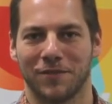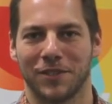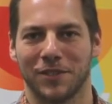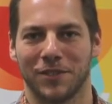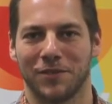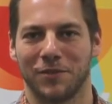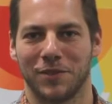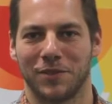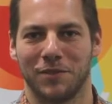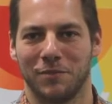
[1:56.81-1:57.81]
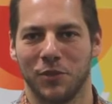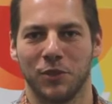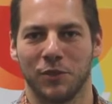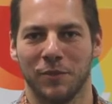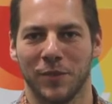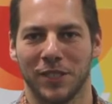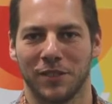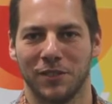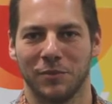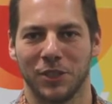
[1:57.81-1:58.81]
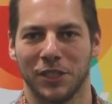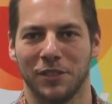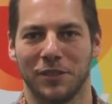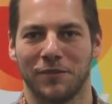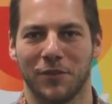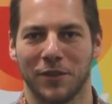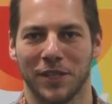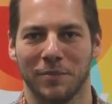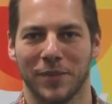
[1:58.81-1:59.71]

so this was new equipment, new machinery for them,